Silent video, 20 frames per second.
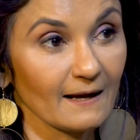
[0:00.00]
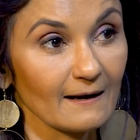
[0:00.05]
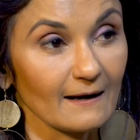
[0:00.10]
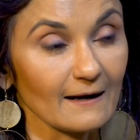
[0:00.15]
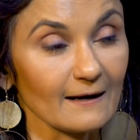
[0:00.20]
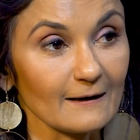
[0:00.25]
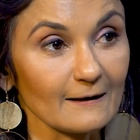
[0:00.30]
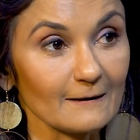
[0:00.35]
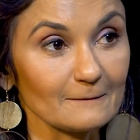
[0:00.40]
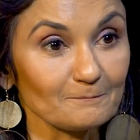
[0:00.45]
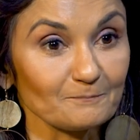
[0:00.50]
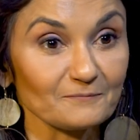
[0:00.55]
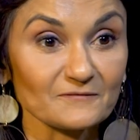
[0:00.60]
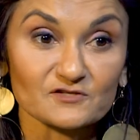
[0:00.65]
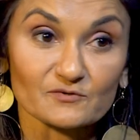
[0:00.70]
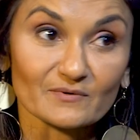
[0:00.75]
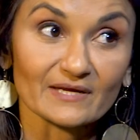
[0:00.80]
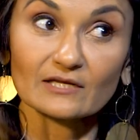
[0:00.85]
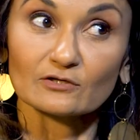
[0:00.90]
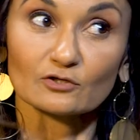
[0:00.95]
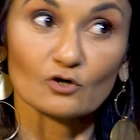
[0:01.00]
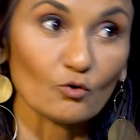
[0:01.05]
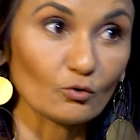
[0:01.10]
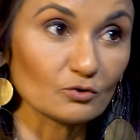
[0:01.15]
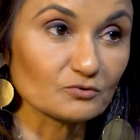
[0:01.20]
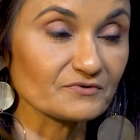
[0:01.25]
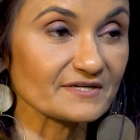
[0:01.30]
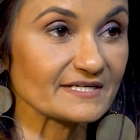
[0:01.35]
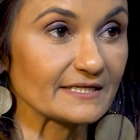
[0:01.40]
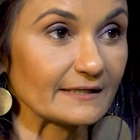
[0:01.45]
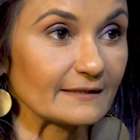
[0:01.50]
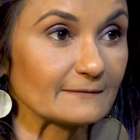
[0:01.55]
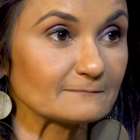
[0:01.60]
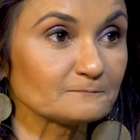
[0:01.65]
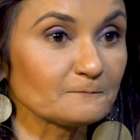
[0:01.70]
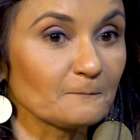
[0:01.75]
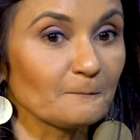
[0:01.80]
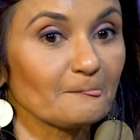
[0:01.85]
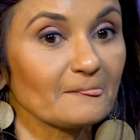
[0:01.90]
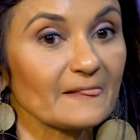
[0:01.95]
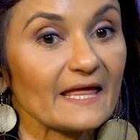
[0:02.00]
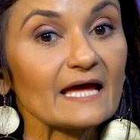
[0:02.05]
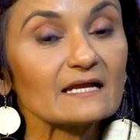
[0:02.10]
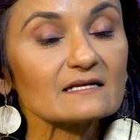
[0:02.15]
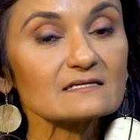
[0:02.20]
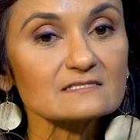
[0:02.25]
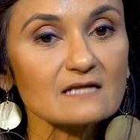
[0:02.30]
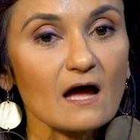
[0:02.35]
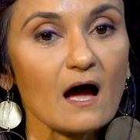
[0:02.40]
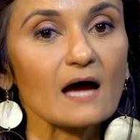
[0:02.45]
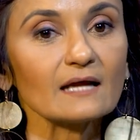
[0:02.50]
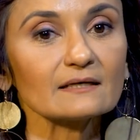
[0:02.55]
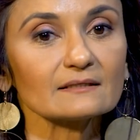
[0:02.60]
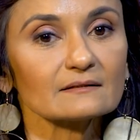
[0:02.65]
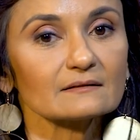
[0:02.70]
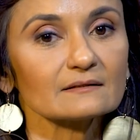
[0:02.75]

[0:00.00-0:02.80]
So again, cold reading and not